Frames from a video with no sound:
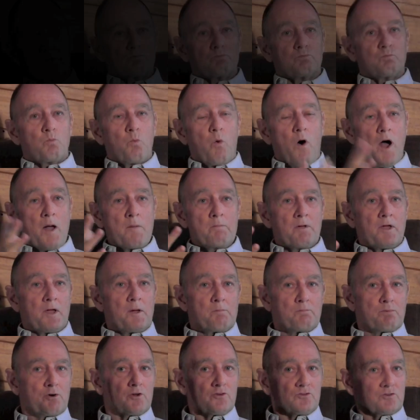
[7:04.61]
Why be a
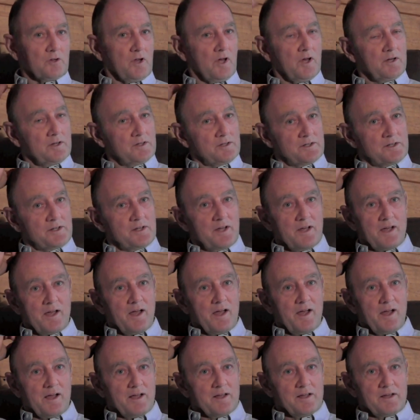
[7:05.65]
prisoner?
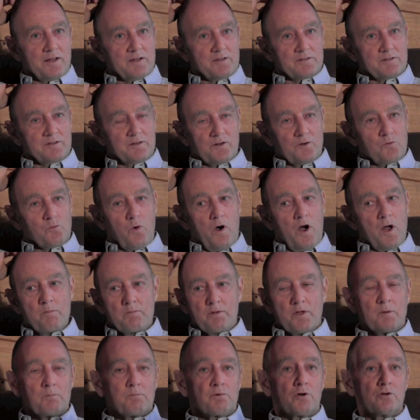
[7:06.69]
You know, why
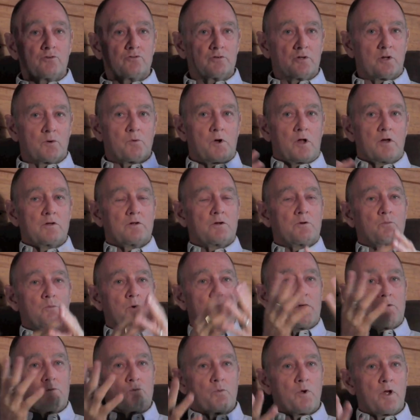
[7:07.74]
be a prisoner when
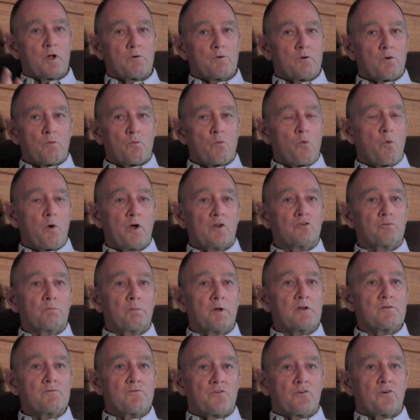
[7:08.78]
we're always
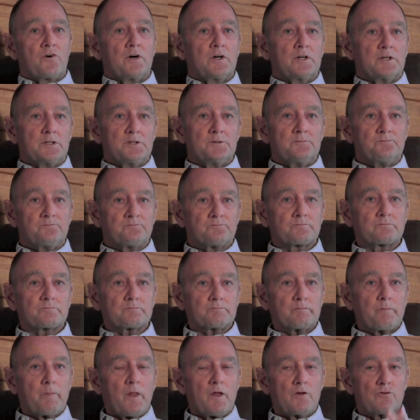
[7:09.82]
been free?
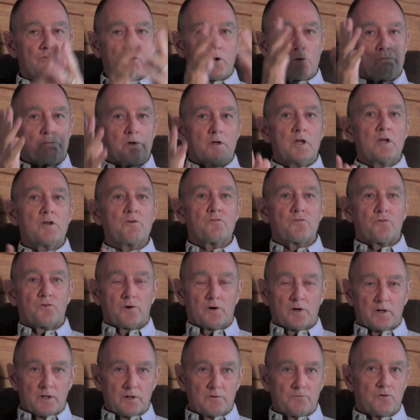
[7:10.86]
So being
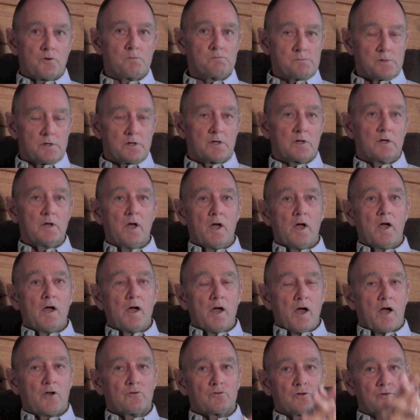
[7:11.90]
free, for me,
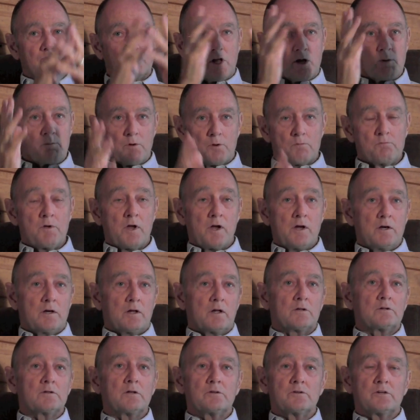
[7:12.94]
has a deeper
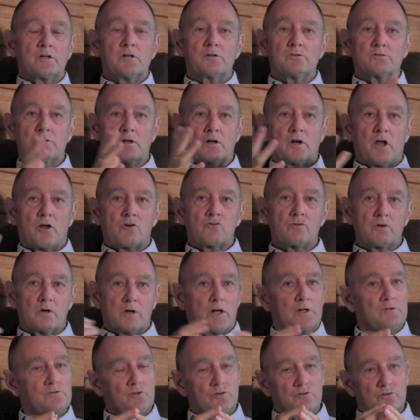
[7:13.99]
meaning than the intellectual
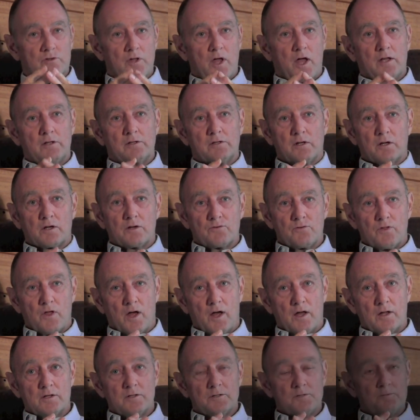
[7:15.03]
understanding of
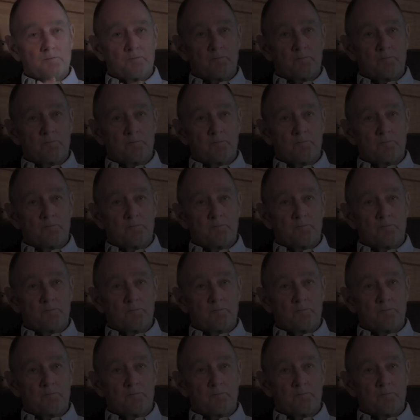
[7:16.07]
that.